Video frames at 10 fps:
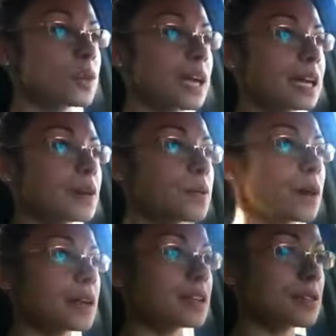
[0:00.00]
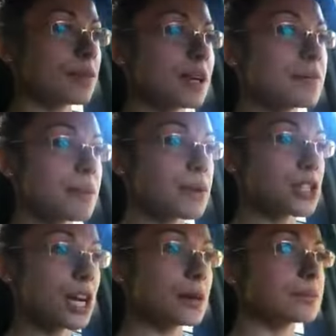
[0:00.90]
So again, it was the running man
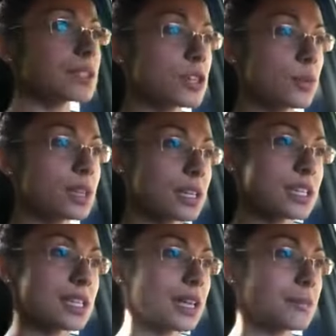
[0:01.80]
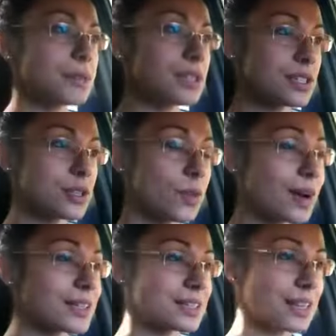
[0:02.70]
push-up, toe touch sit-ups,
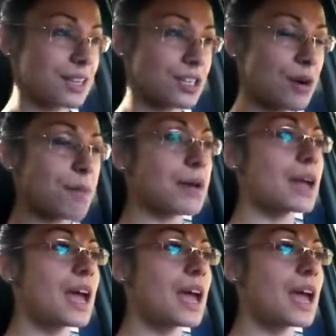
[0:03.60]
squat to tuck jump,